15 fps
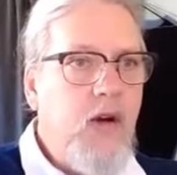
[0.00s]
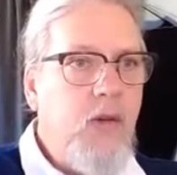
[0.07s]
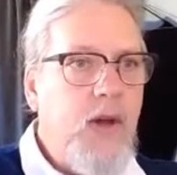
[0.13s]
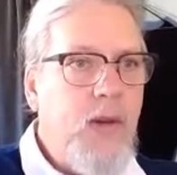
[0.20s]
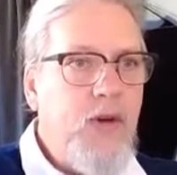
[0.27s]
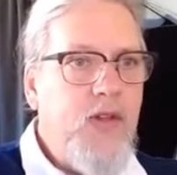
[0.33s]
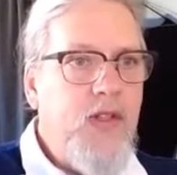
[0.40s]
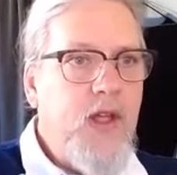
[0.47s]

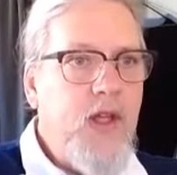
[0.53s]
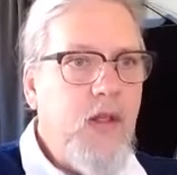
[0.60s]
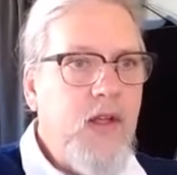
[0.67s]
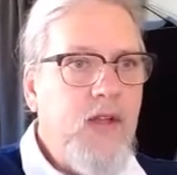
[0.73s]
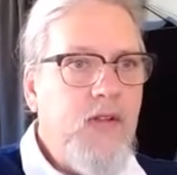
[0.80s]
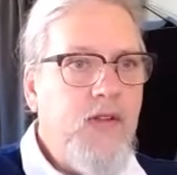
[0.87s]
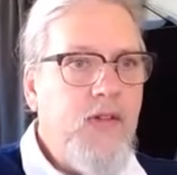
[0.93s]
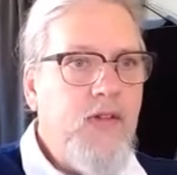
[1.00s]
Remember that
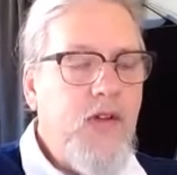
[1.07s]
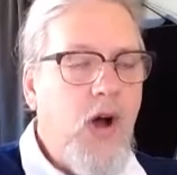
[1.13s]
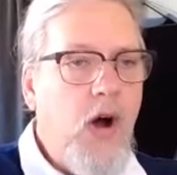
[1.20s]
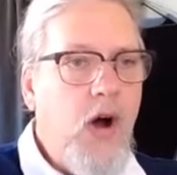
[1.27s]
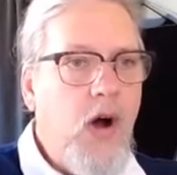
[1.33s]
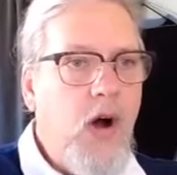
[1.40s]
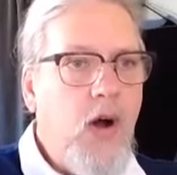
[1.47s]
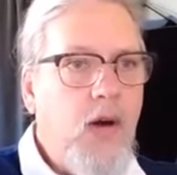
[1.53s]
lists
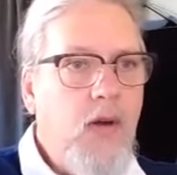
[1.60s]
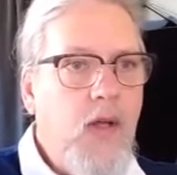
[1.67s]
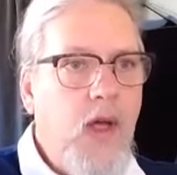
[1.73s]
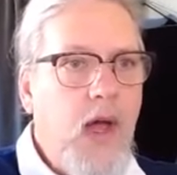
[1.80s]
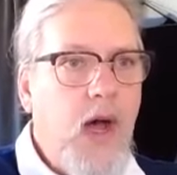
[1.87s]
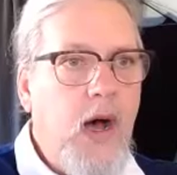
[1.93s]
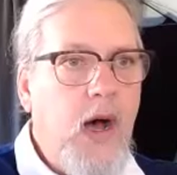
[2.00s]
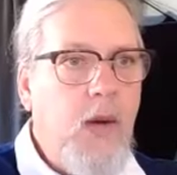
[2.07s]
are
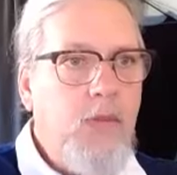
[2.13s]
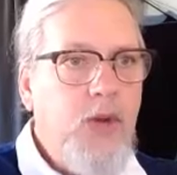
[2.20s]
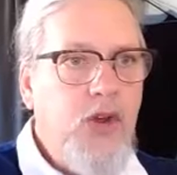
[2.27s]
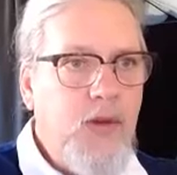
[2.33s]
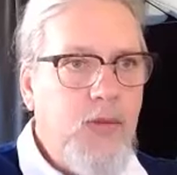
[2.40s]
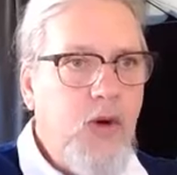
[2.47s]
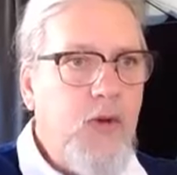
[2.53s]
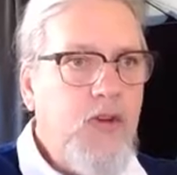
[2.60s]

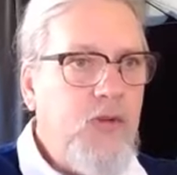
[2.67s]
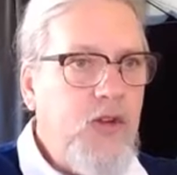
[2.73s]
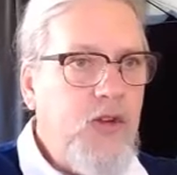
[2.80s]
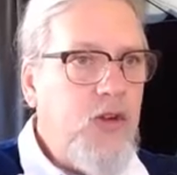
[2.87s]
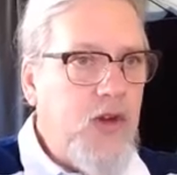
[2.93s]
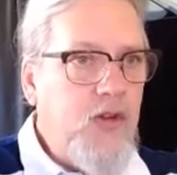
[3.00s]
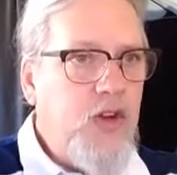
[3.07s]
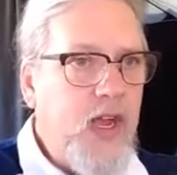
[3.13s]
mutable, which means
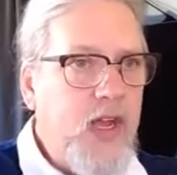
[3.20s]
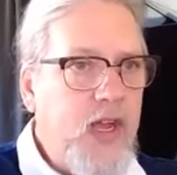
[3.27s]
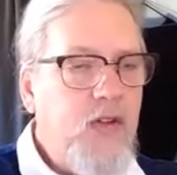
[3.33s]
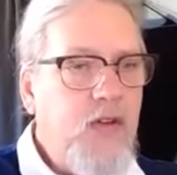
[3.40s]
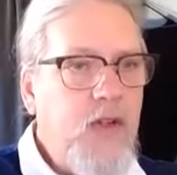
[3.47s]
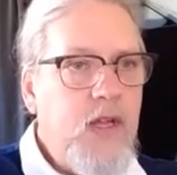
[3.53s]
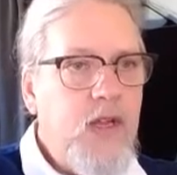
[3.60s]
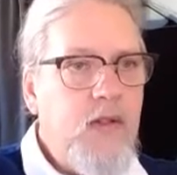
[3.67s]
you can
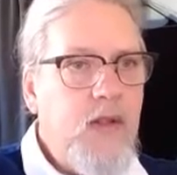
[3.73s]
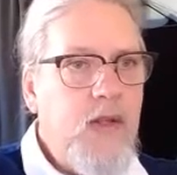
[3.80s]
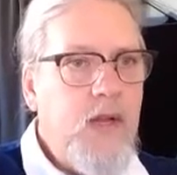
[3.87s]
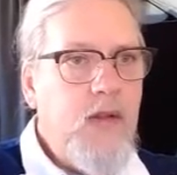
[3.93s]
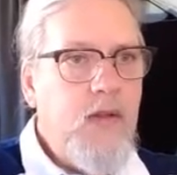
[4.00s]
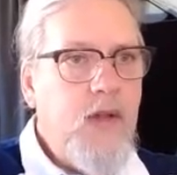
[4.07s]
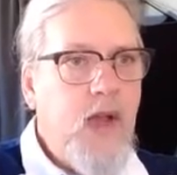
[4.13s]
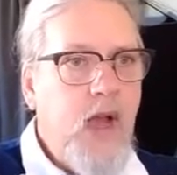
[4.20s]
change the
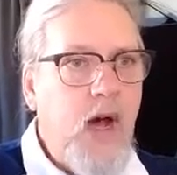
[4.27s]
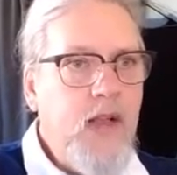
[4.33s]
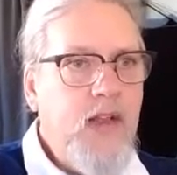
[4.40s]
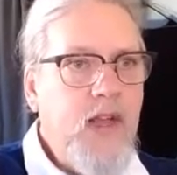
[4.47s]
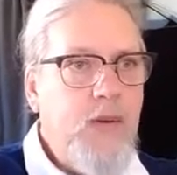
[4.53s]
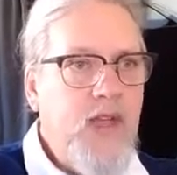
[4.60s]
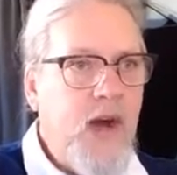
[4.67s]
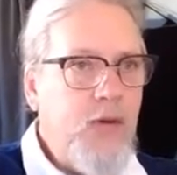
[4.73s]

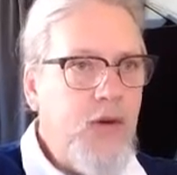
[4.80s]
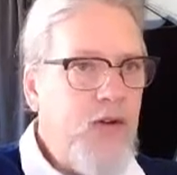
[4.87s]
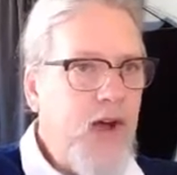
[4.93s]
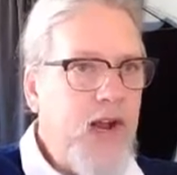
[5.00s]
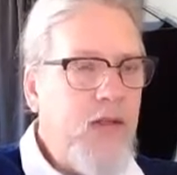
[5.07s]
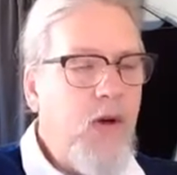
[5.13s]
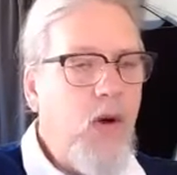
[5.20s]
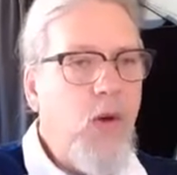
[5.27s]
content without
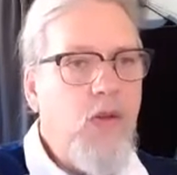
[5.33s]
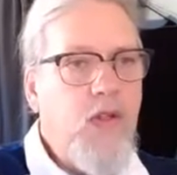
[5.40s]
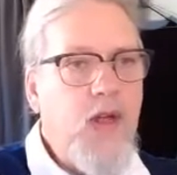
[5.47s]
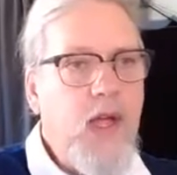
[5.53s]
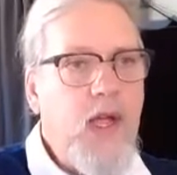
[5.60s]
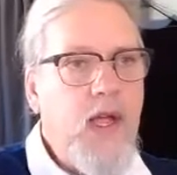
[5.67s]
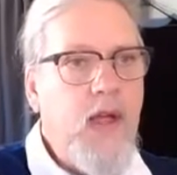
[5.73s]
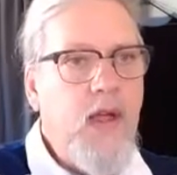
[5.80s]
rewriting the whole
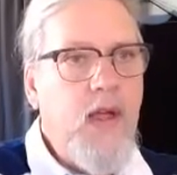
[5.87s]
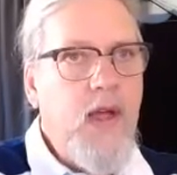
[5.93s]
thing.